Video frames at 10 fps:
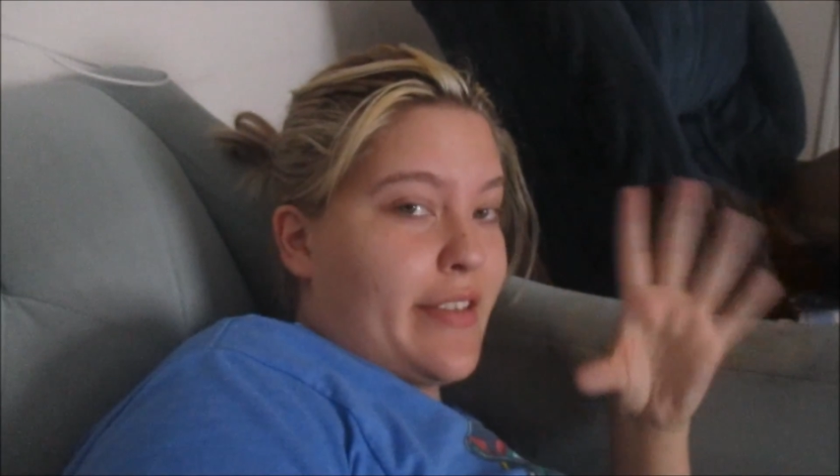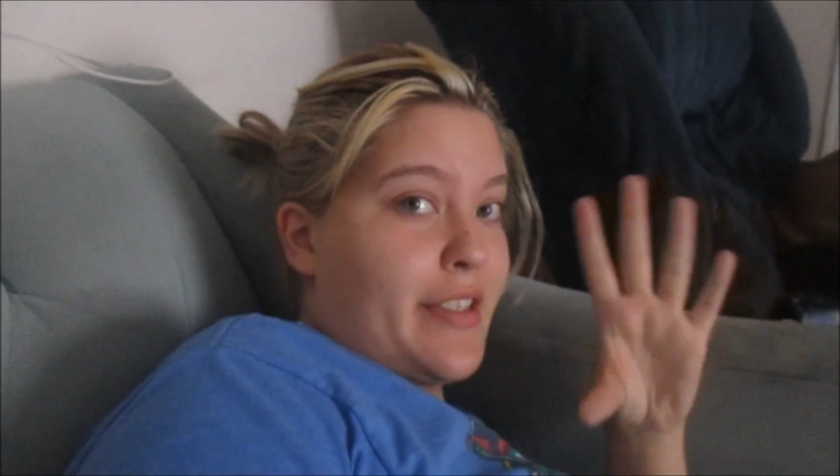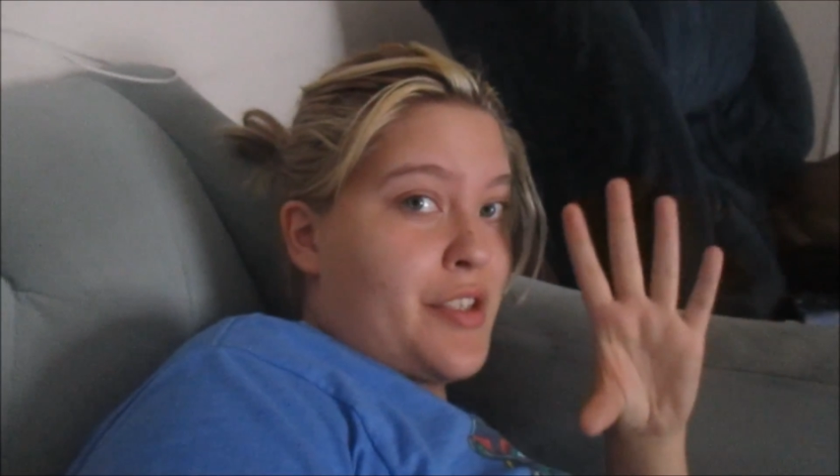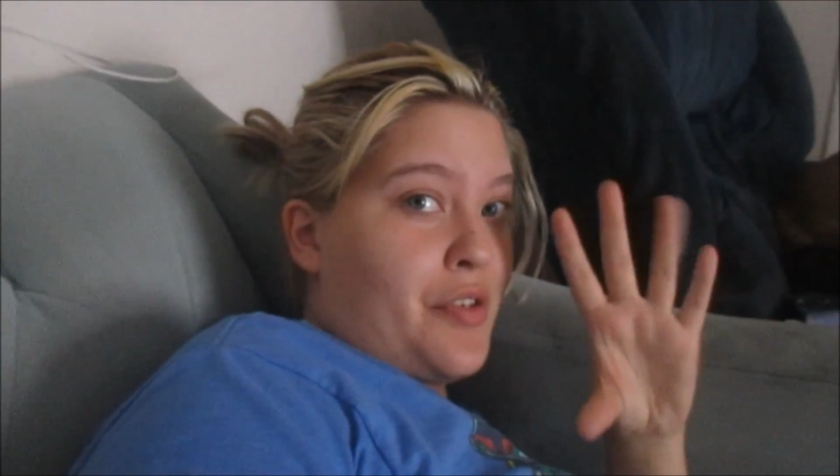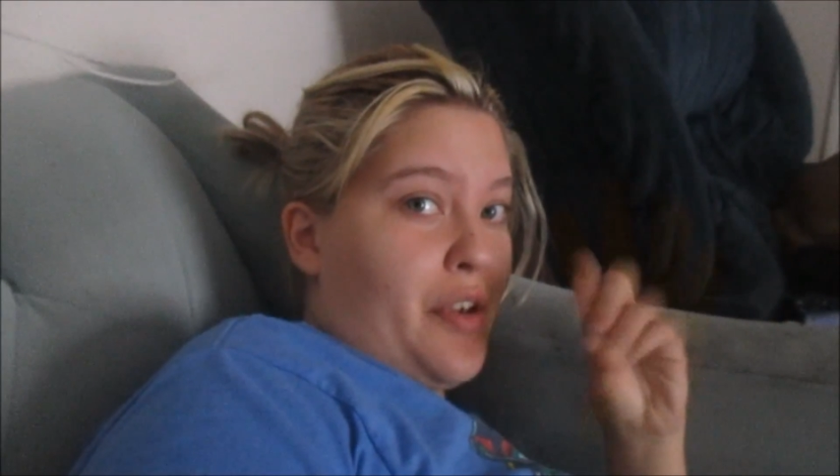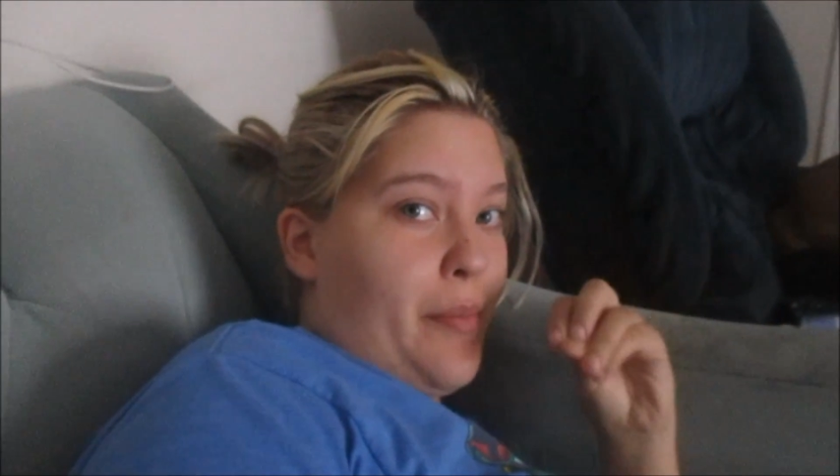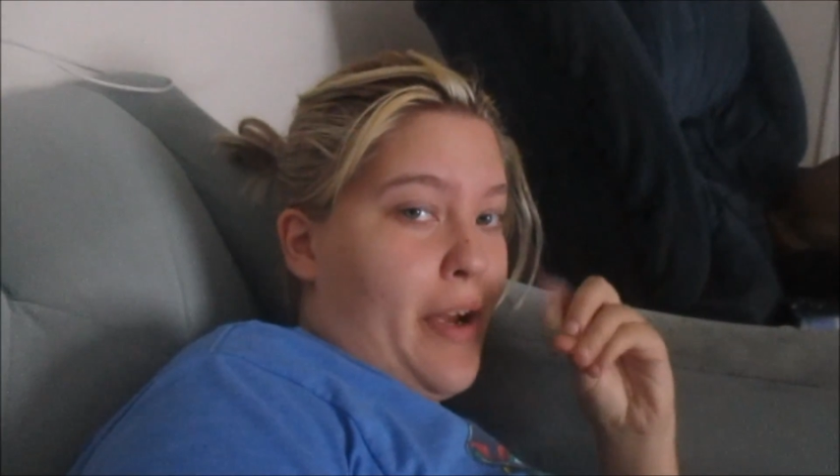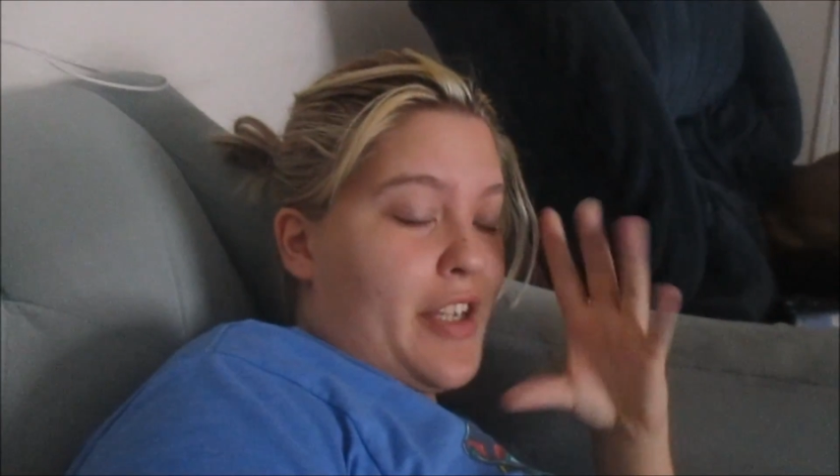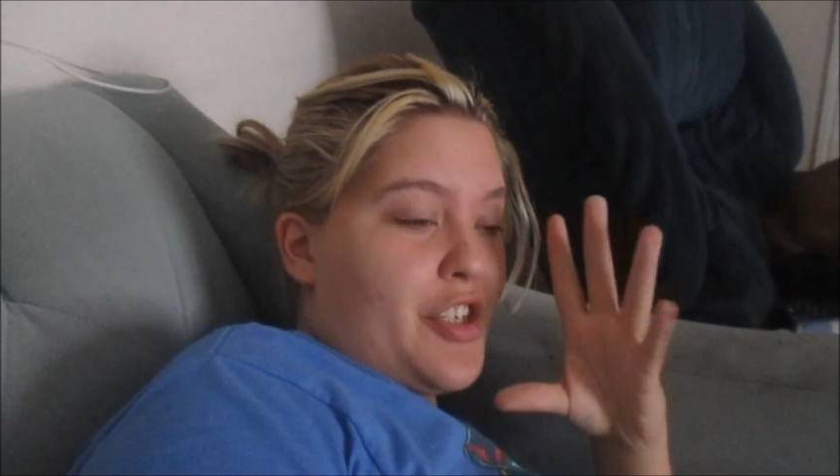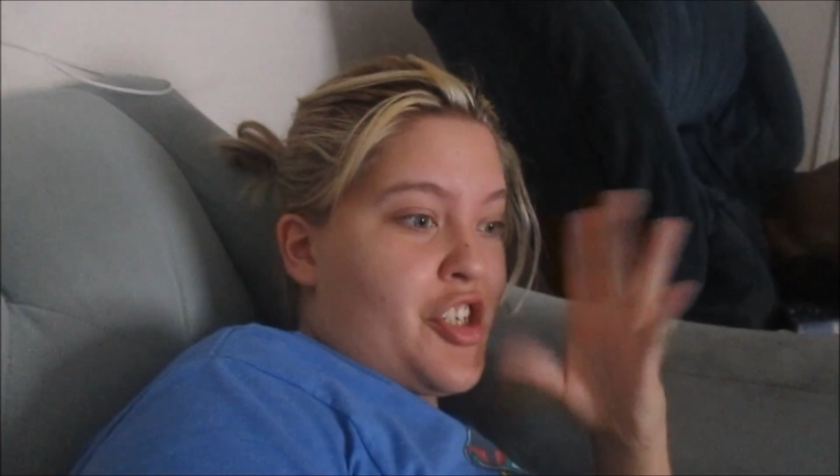the screen
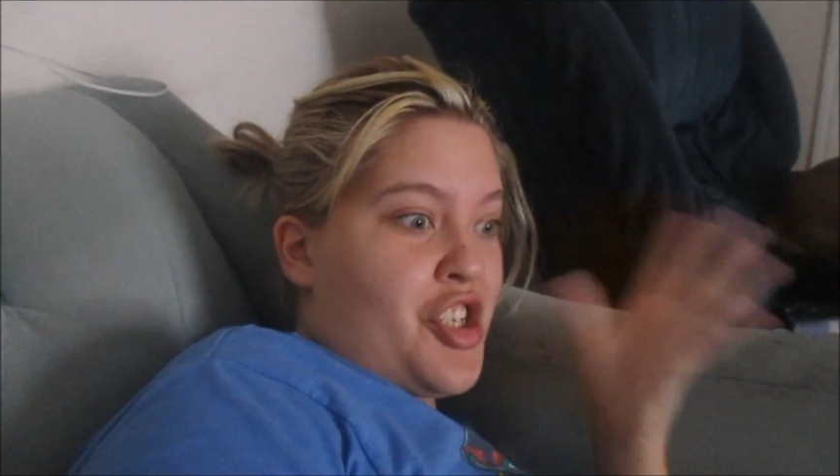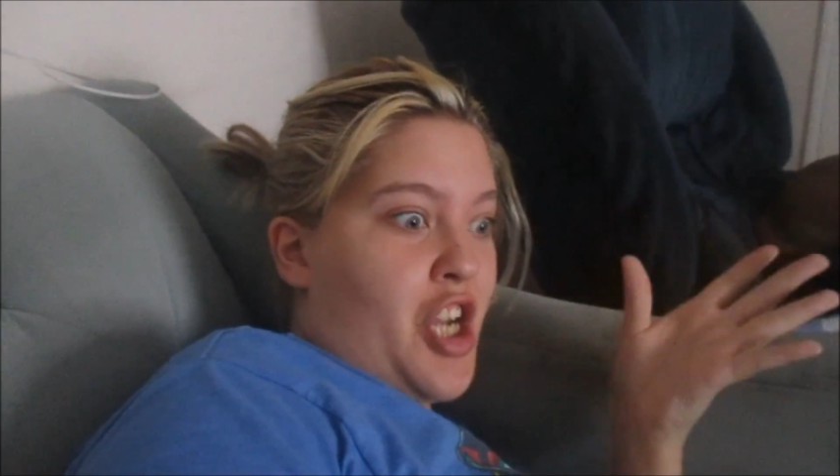might just